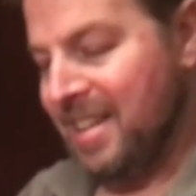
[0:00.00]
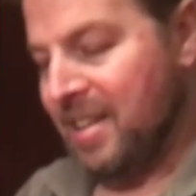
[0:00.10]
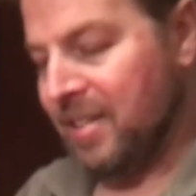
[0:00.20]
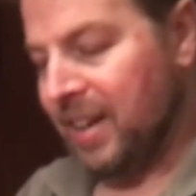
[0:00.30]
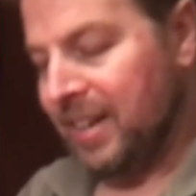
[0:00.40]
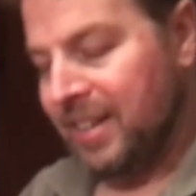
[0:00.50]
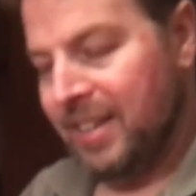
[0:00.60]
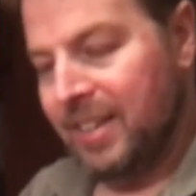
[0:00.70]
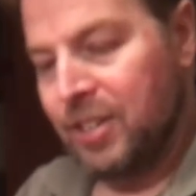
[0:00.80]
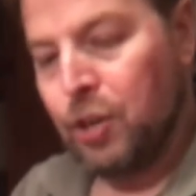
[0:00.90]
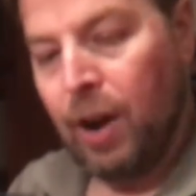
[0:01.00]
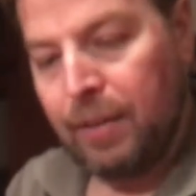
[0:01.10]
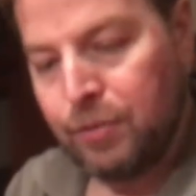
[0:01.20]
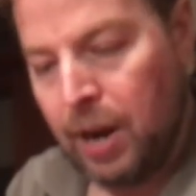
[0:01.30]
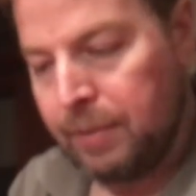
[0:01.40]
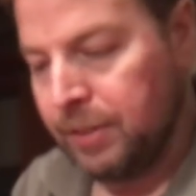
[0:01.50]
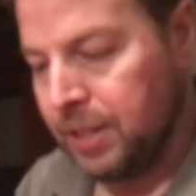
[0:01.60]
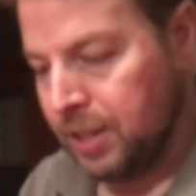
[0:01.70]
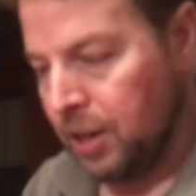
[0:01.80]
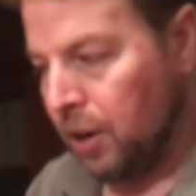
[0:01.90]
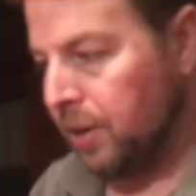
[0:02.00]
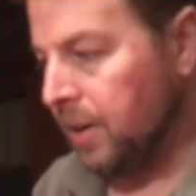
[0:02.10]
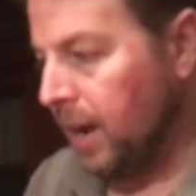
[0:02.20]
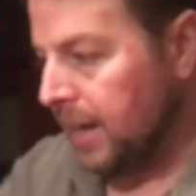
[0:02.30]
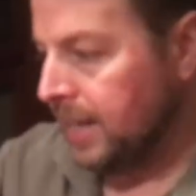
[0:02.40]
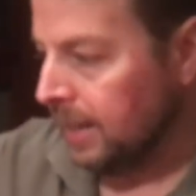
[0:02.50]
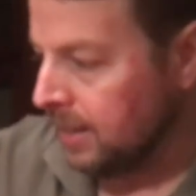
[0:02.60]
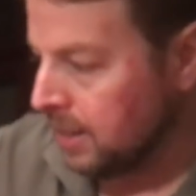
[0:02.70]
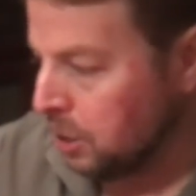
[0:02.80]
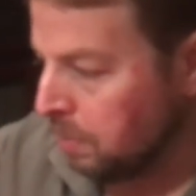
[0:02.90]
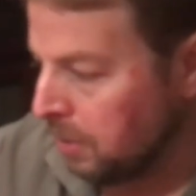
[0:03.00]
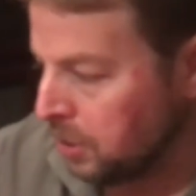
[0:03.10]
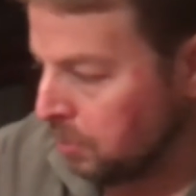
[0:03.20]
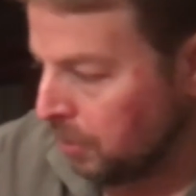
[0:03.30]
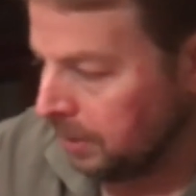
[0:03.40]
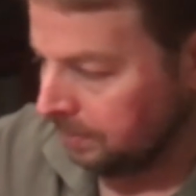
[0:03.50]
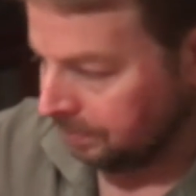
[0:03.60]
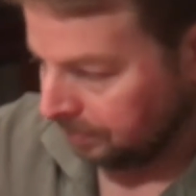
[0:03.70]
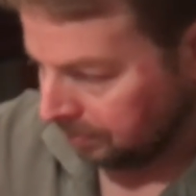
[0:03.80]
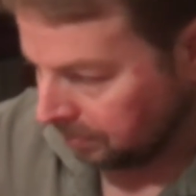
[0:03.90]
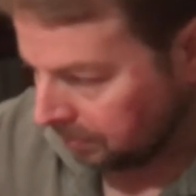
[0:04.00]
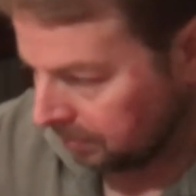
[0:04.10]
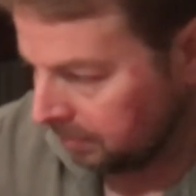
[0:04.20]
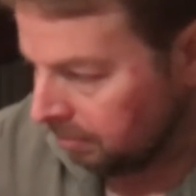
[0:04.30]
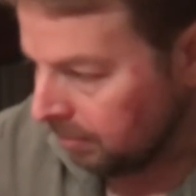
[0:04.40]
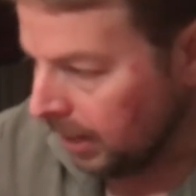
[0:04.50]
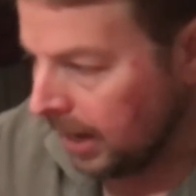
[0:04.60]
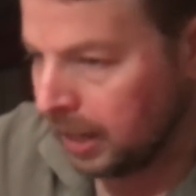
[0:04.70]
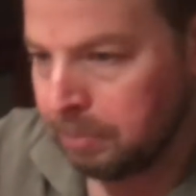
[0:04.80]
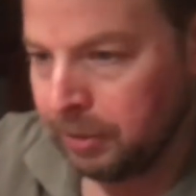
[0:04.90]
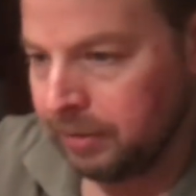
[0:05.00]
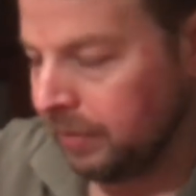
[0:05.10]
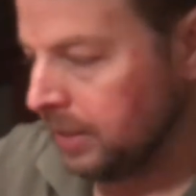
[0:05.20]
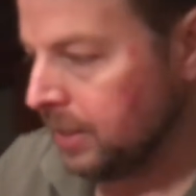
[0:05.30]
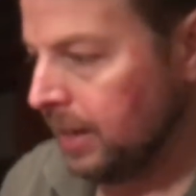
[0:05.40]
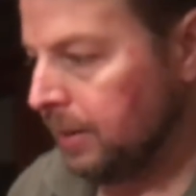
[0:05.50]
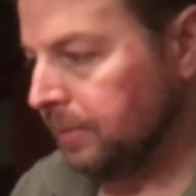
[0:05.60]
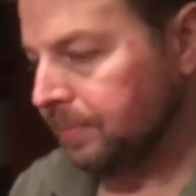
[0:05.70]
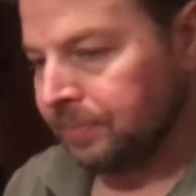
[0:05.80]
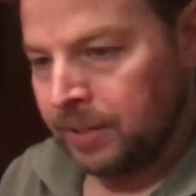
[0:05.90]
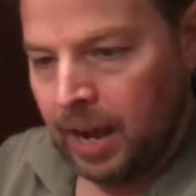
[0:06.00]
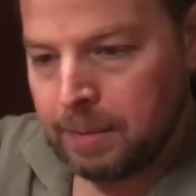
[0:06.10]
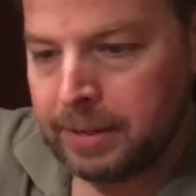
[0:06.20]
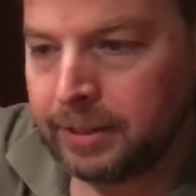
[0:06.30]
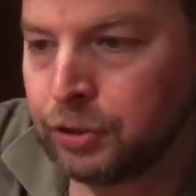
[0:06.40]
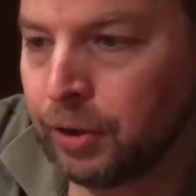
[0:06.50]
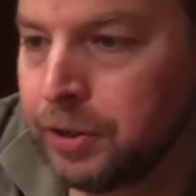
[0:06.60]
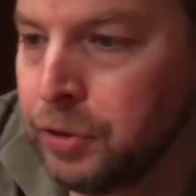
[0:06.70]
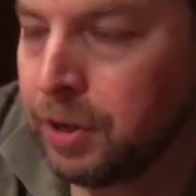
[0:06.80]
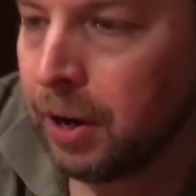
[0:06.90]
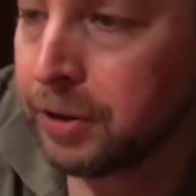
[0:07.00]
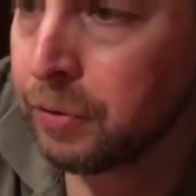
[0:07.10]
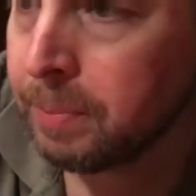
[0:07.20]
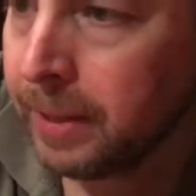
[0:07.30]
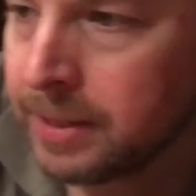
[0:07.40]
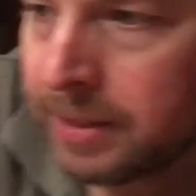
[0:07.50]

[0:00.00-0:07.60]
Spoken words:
All right. So I've drafted this card. I take this experience point and I put it face down. I immediately draw a new card to replace